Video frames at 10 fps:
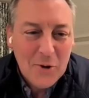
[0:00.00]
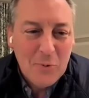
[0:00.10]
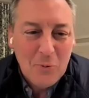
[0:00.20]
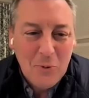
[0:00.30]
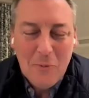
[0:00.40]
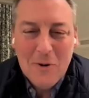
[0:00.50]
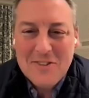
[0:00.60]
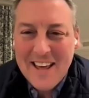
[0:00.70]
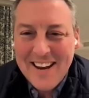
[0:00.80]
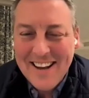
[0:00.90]
Dude, what
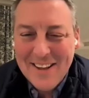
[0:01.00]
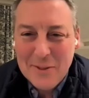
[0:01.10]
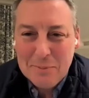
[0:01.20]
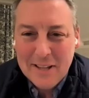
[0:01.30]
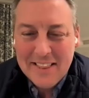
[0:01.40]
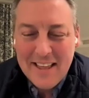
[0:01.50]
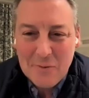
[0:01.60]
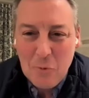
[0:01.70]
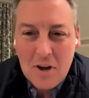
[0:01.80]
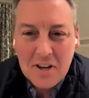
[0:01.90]
was that? Uh, the blade,
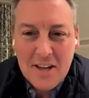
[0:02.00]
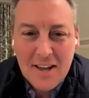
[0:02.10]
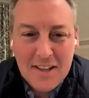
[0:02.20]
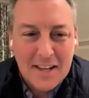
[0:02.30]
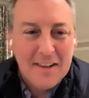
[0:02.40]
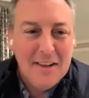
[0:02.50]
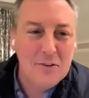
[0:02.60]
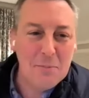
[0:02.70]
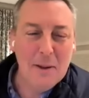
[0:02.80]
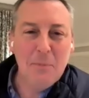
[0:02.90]
that one kick that
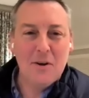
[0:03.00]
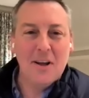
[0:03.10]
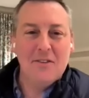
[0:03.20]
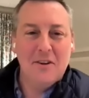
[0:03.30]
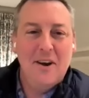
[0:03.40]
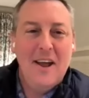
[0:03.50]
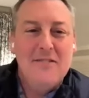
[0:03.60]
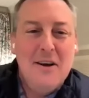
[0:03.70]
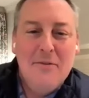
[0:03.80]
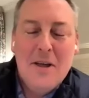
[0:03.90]
kills people, cuts their
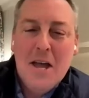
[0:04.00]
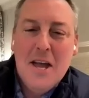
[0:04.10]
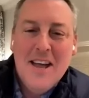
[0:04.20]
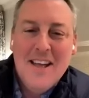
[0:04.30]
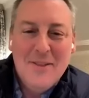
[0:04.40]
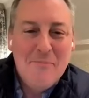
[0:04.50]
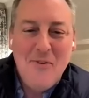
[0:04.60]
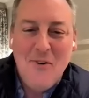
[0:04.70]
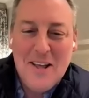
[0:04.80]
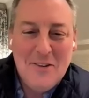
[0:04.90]
heads off. Oh
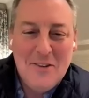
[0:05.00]
yeah.